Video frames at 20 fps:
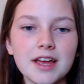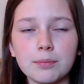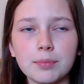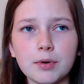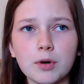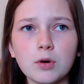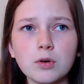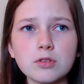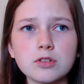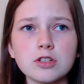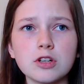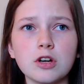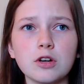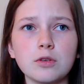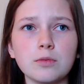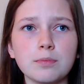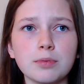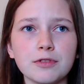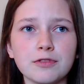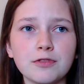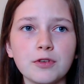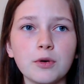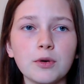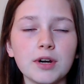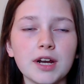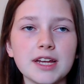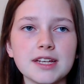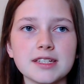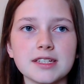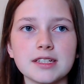But also
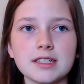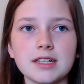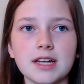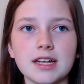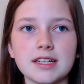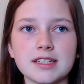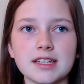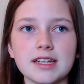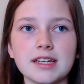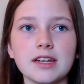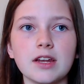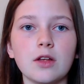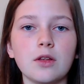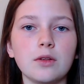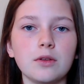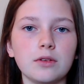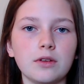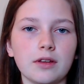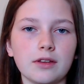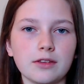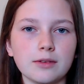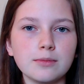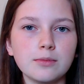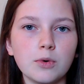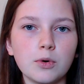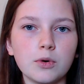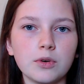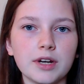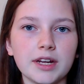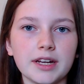before lesson, as in like the
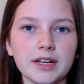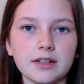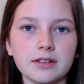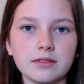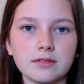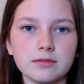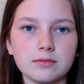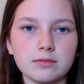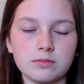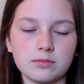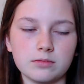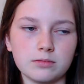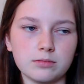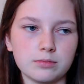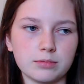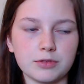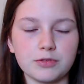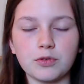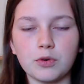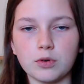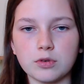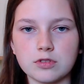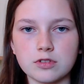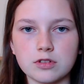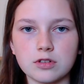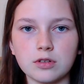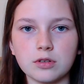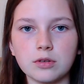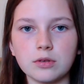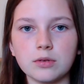morning before
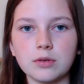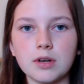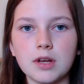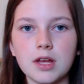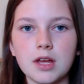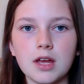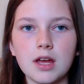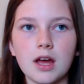school,